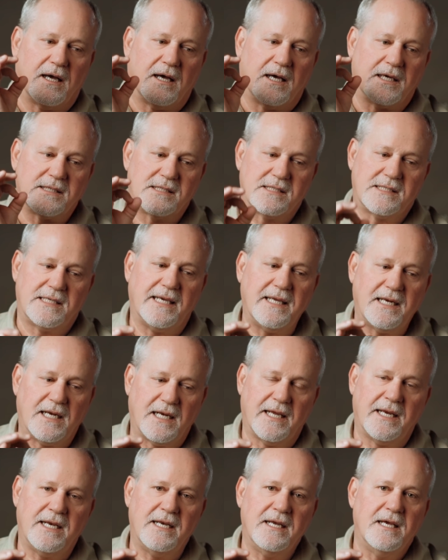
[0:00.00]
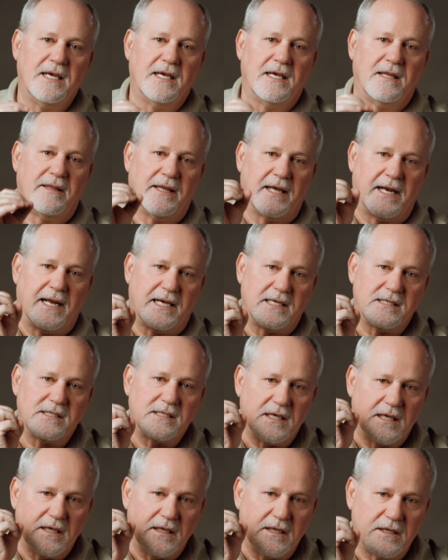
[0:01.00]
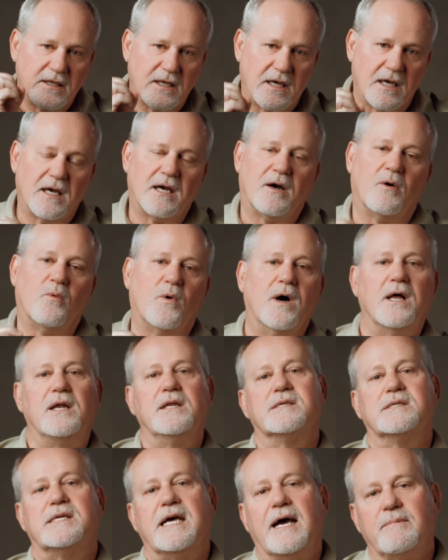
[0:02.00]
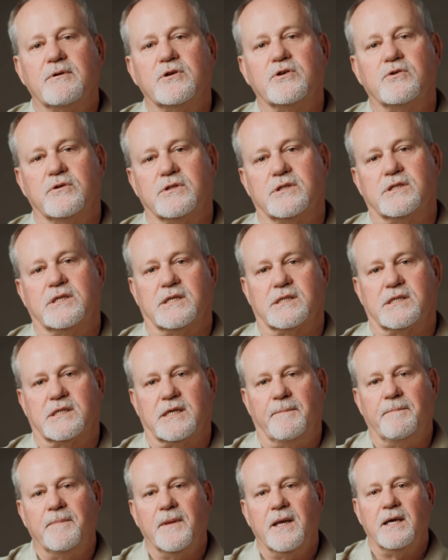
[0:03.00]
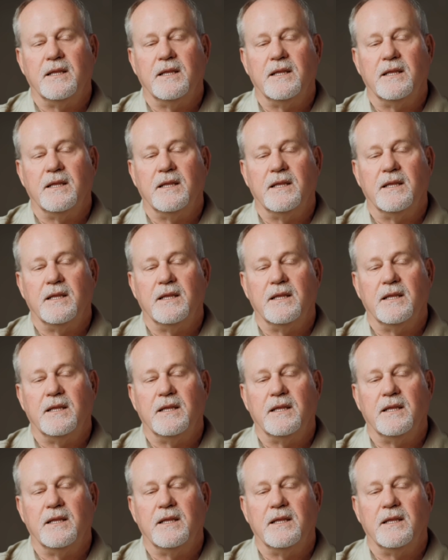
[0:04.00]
a seedling that has a well-established root system